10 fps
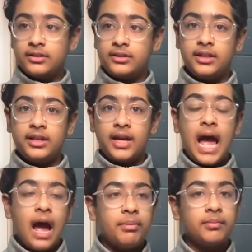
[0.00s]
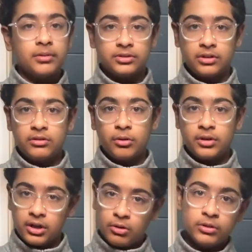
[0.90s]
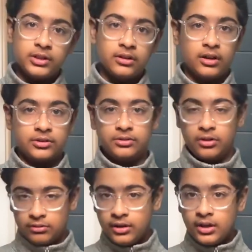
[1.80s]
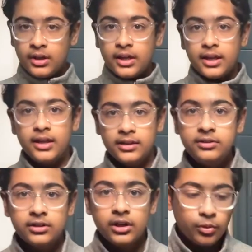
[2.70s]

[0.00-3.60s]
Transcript: the habitable zone or the Goldilocks zone is,